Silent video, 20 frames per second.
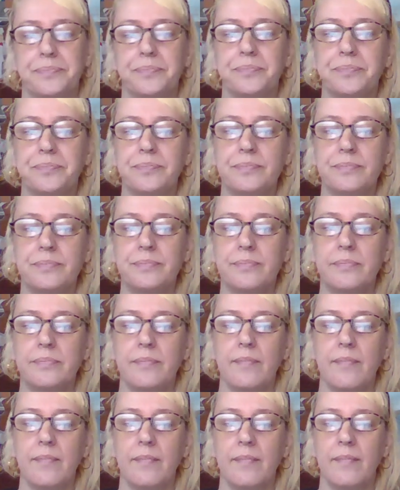
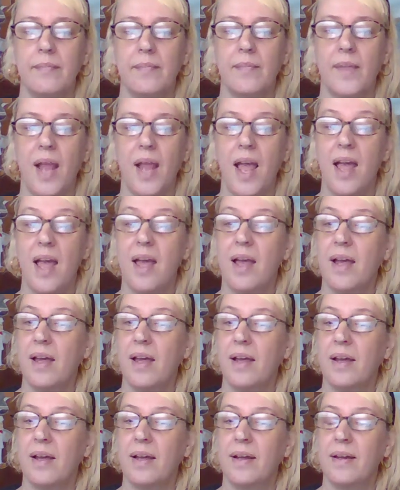
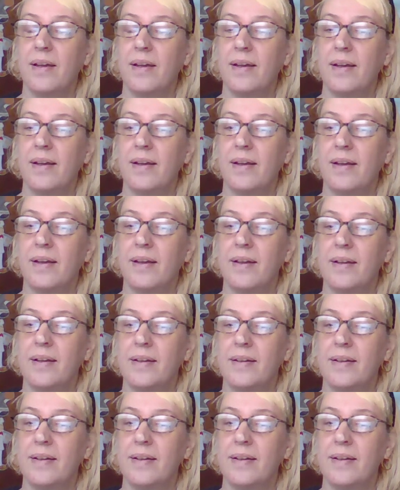[no speech]